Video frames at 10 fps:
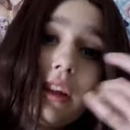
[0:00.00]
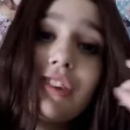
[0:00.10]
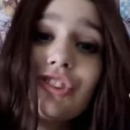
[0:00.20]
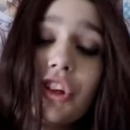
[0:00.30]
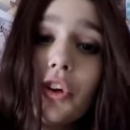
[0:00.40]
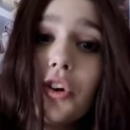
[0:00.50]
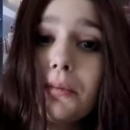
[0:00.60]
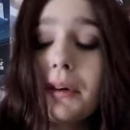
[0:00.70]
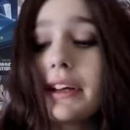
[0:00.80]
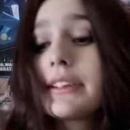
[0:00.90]
less
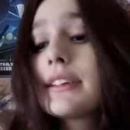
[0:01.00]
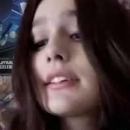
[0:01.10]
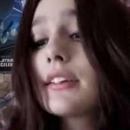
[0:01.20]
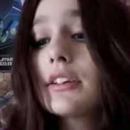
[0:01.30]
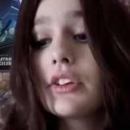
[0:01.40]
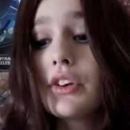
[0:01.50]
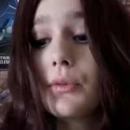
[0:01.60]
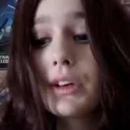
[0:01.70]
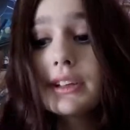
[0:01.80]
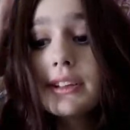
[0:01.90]
secure, but you
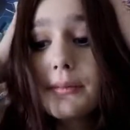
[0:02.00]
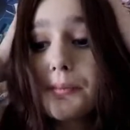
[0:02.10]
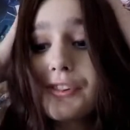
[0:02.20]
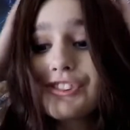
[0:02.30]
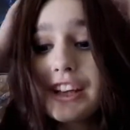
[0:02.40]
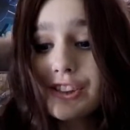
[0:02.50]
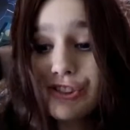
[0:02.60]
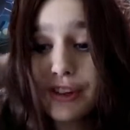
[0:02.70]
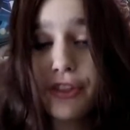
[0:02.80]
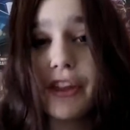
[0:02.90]
know what?
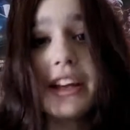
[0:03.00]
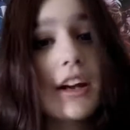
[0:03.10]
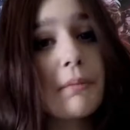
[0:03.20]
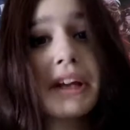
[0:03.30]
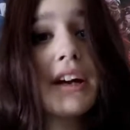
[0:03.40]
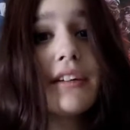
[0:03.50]
Besides the thing coming